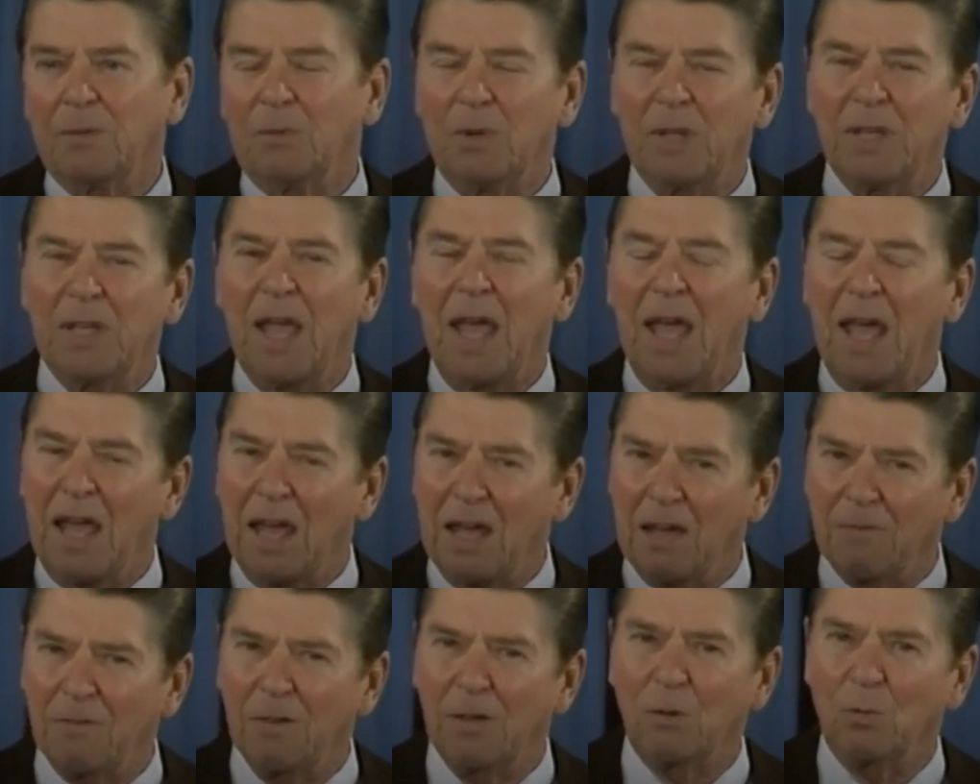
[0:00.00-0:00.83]
We
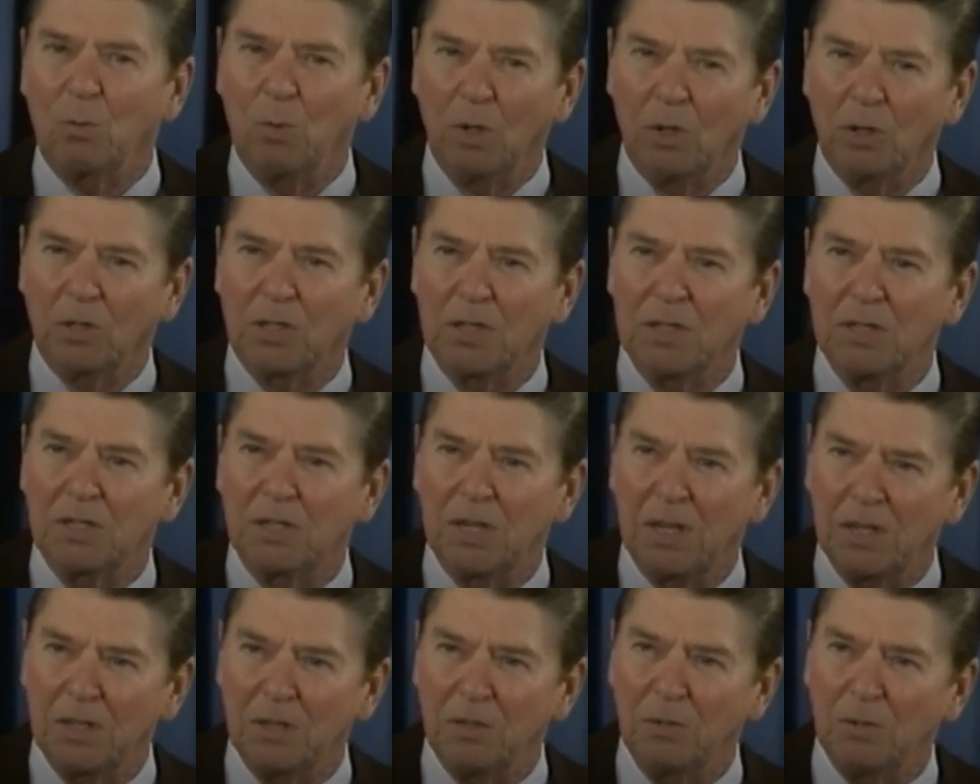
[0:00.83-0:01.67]
have and will
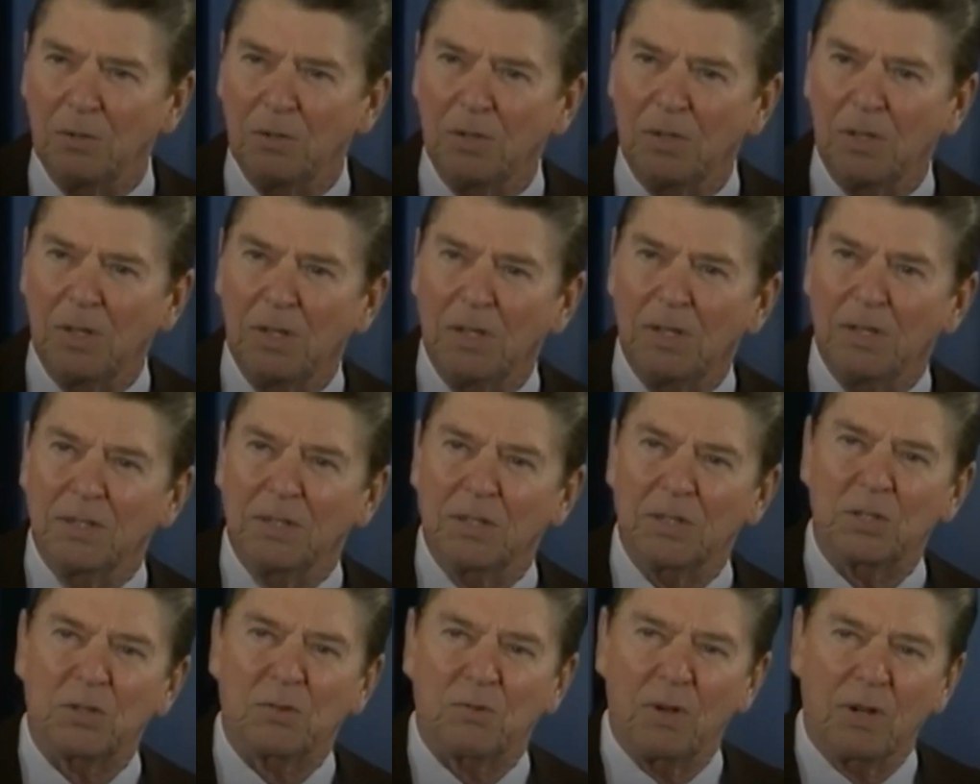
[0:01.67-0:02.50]
continue
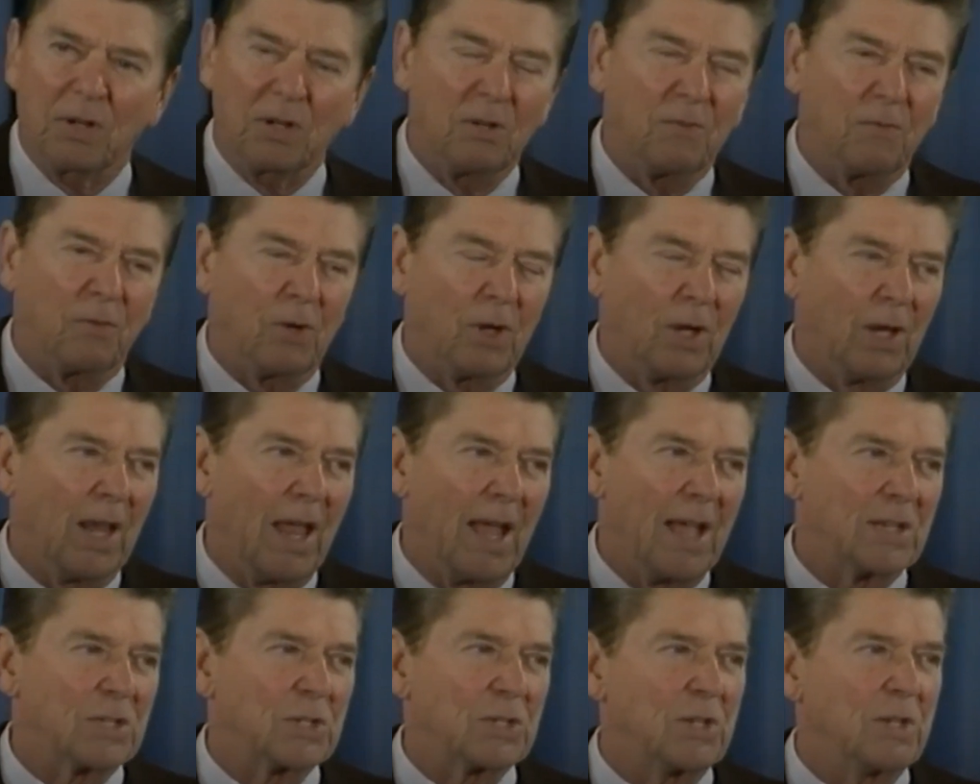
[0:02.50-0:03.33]
the struggle for a
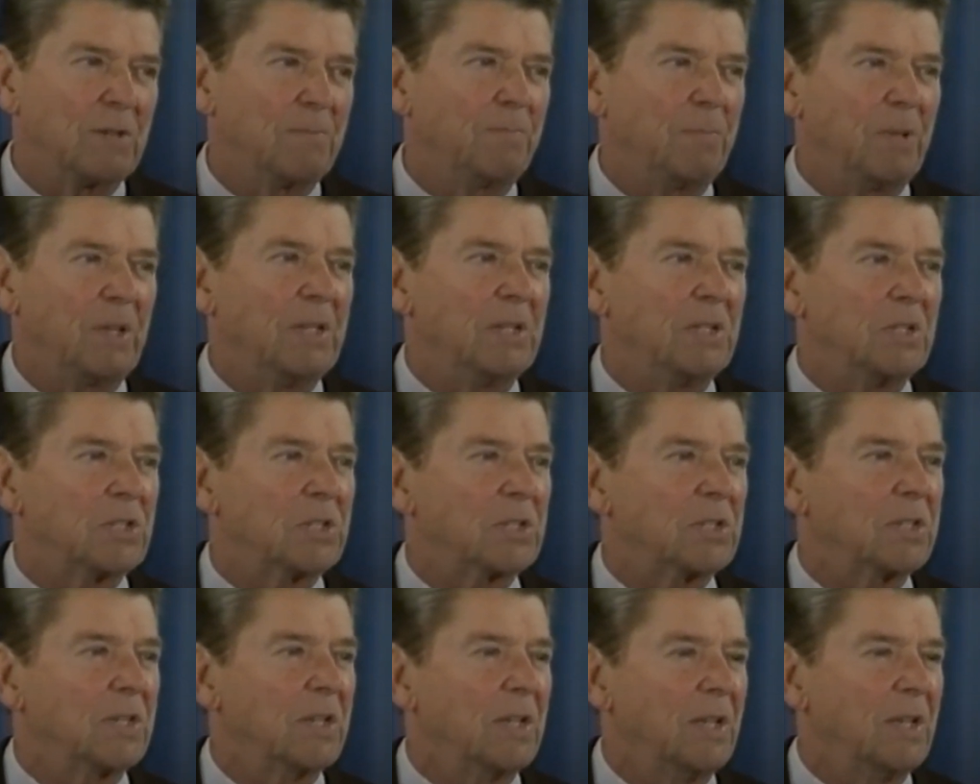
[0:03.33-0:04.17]
lasting
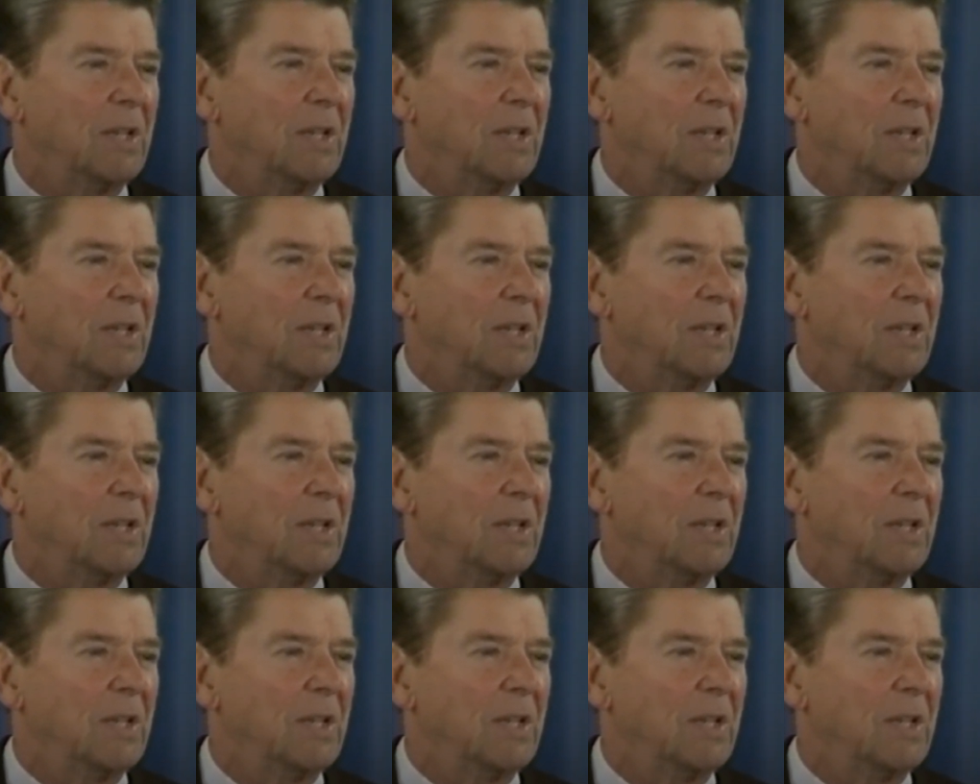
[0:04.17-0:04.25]
peace